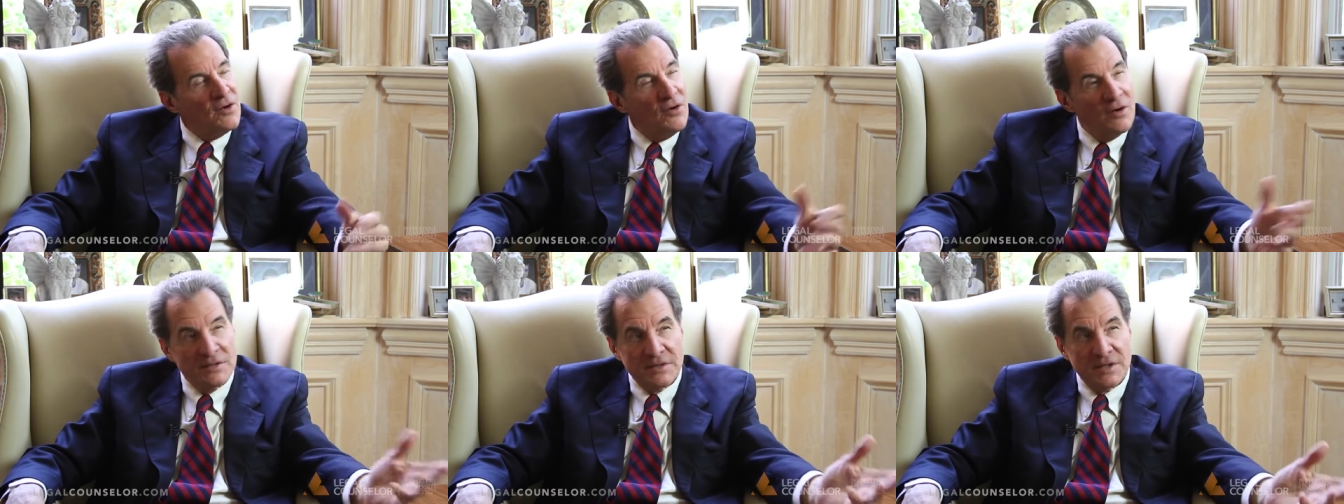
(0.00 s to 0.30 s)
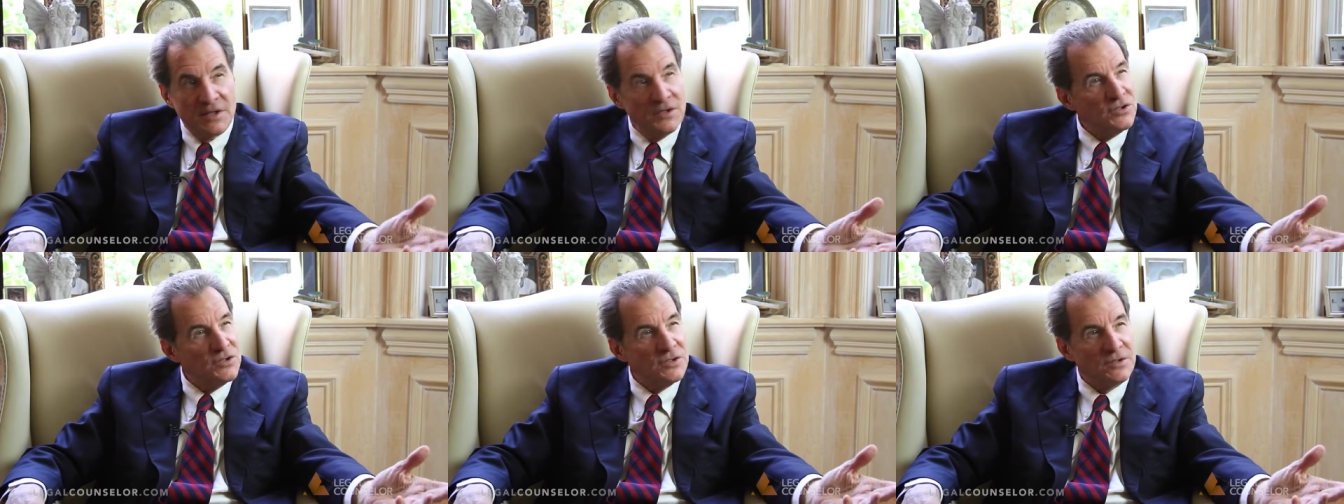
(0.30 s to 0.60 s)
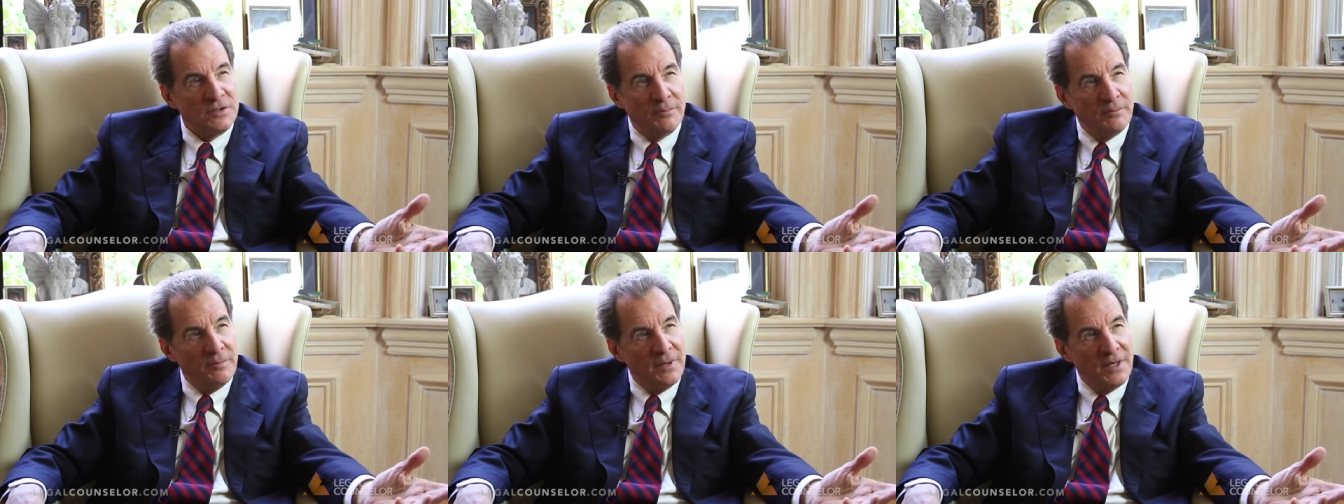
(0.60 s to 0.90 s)
And
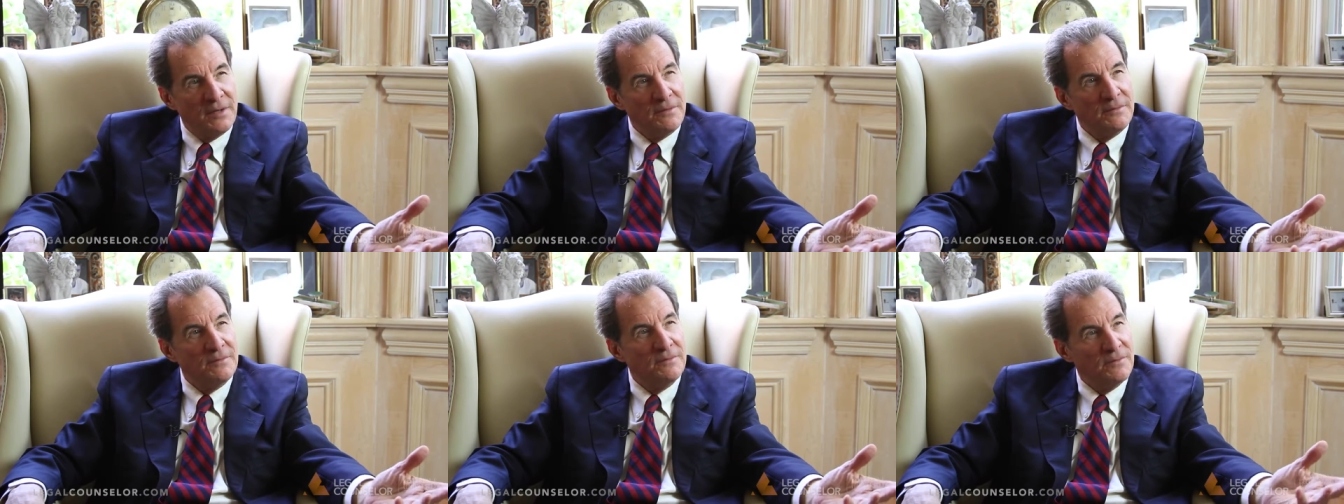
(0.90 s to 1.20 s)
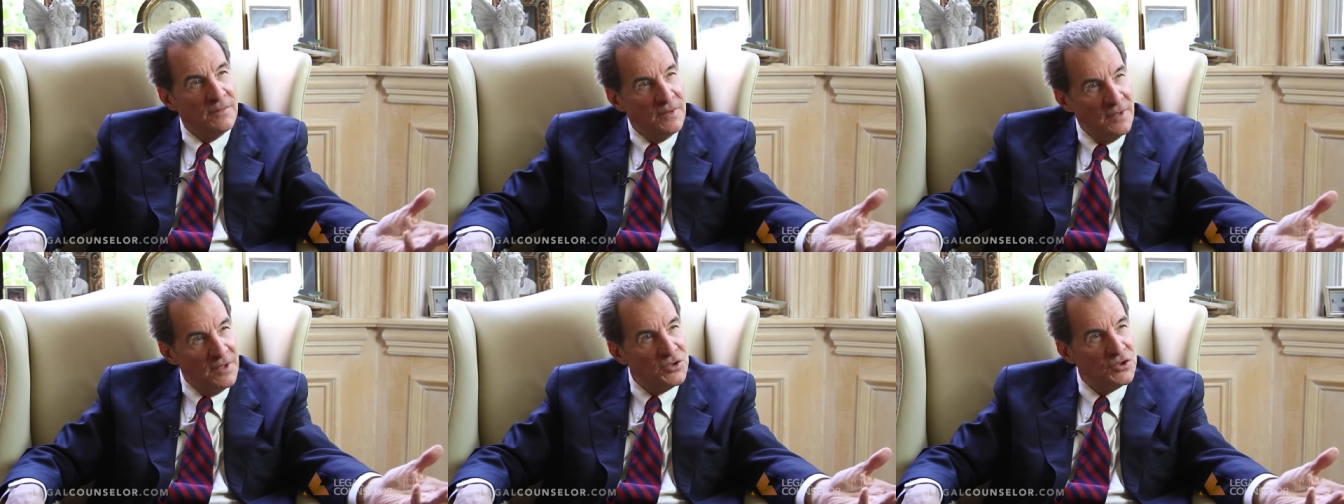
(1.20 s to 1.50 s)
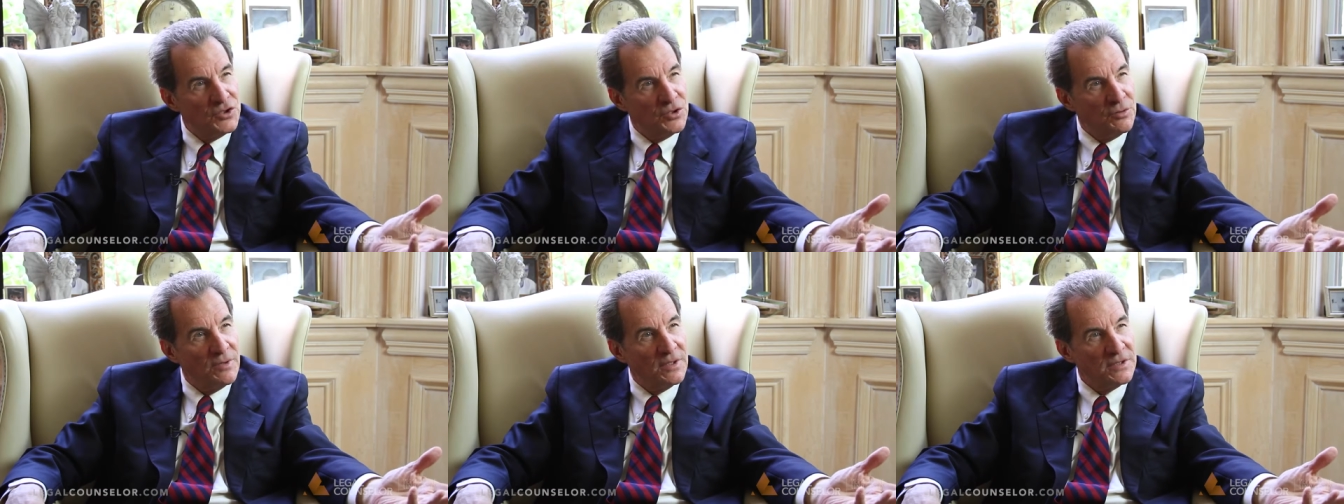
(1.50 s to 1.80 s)
causation is a big
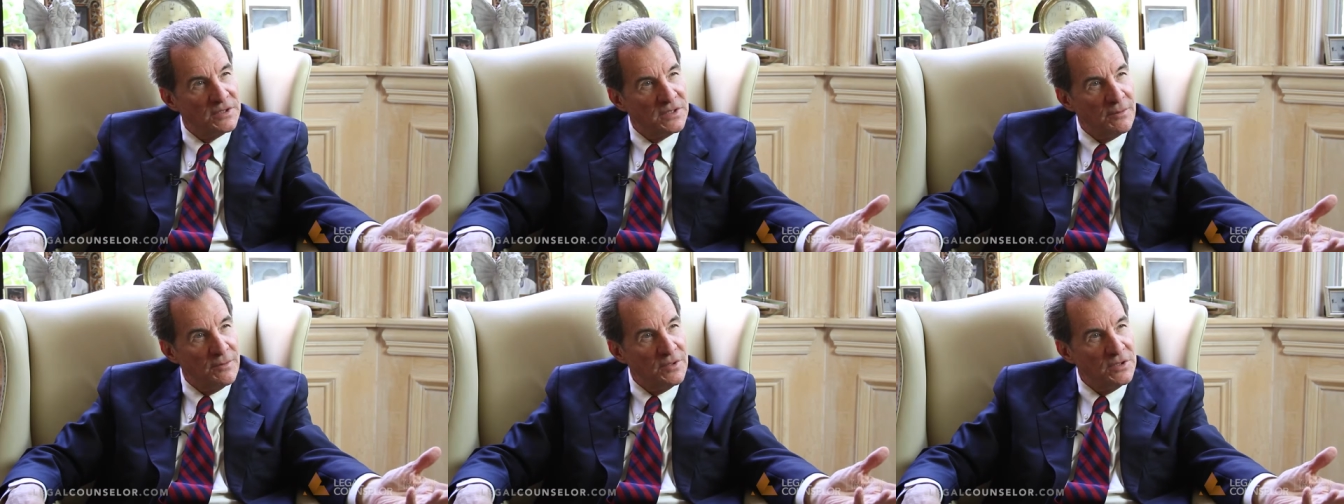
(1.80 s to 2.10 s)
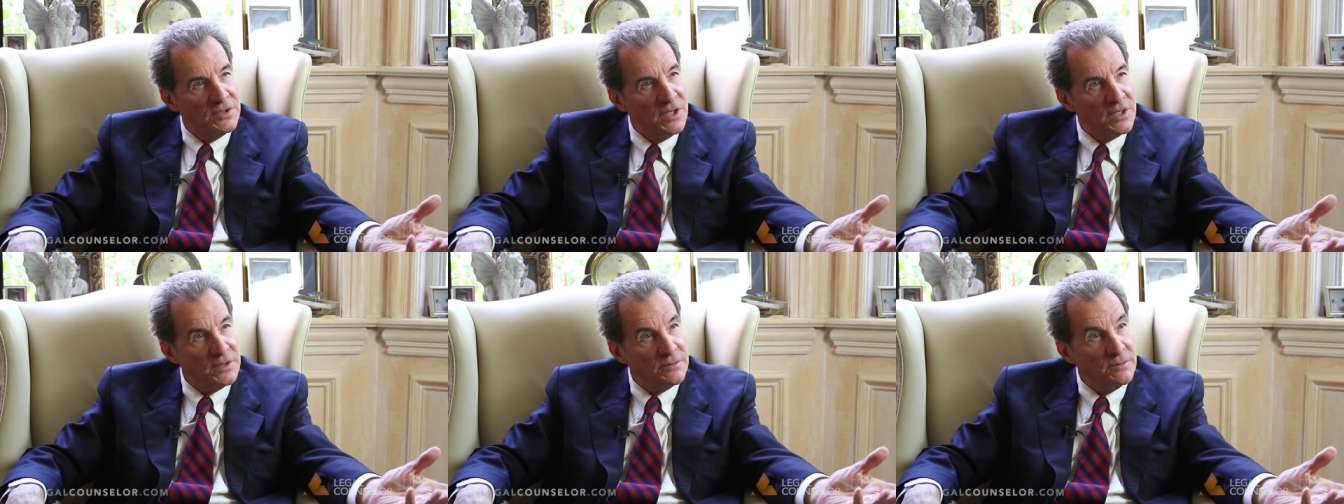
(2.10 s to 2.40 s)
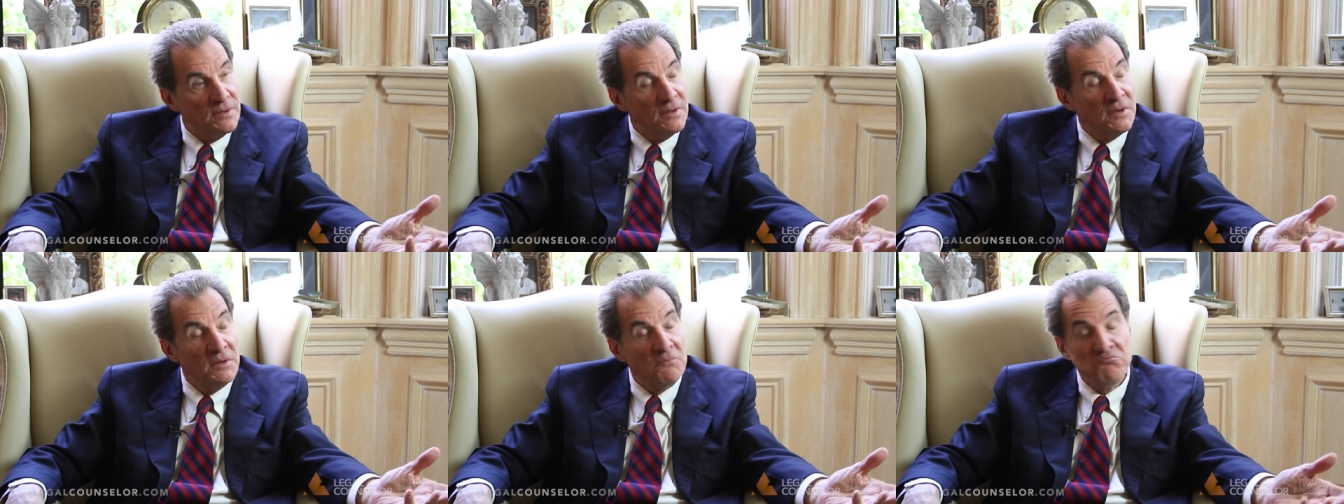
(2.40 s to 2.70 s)
issue on summary
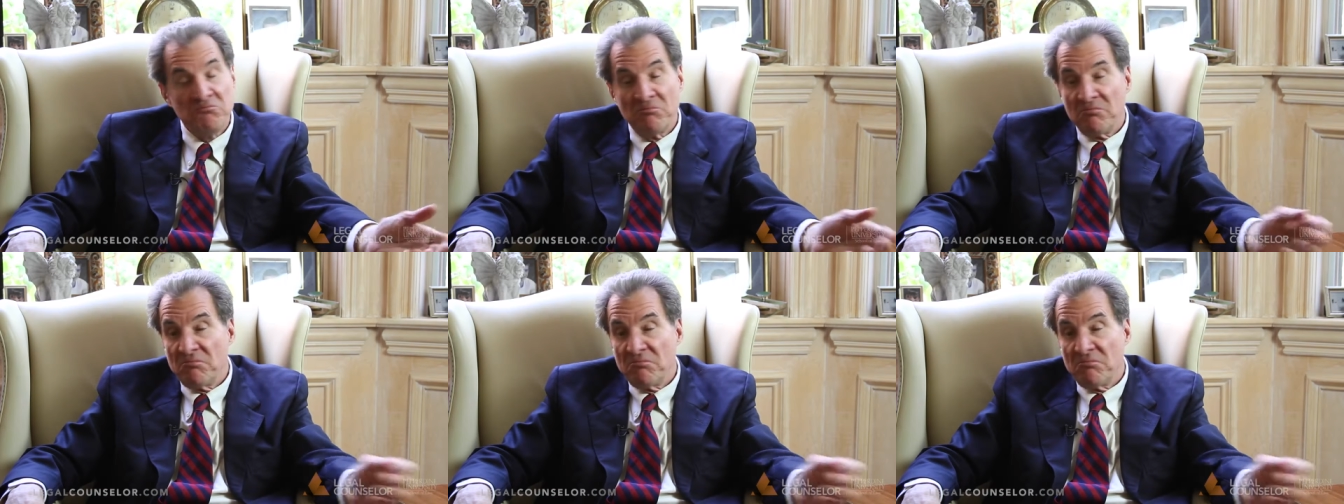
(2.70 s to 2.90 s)
judgment.